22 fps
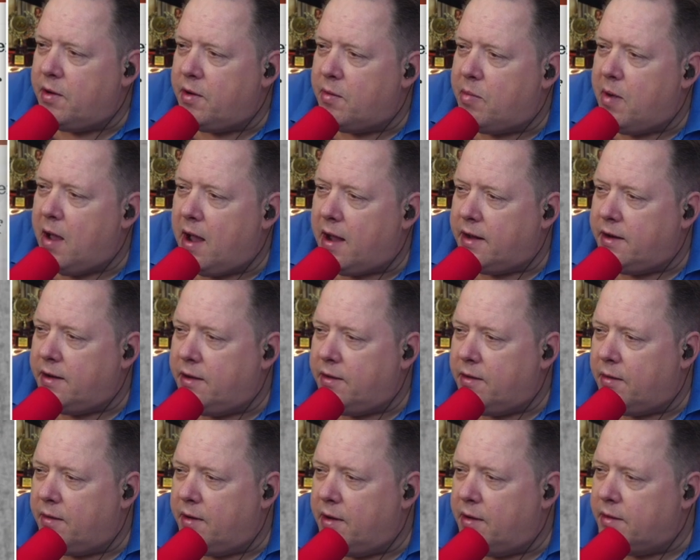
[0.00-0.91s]
put it in your pocket, you
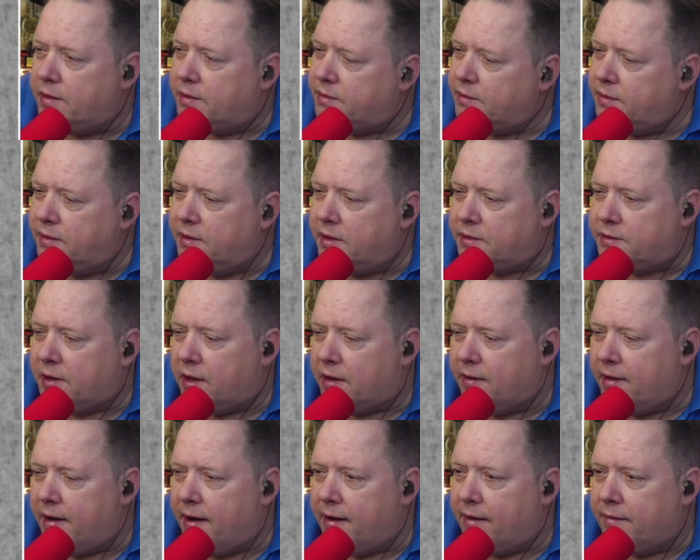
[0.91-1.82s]
don't know it, that's all
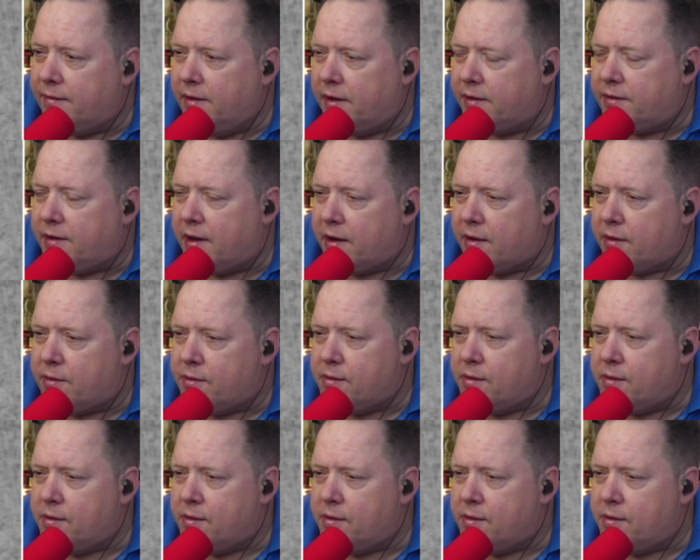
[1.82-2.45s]
there. That's kind of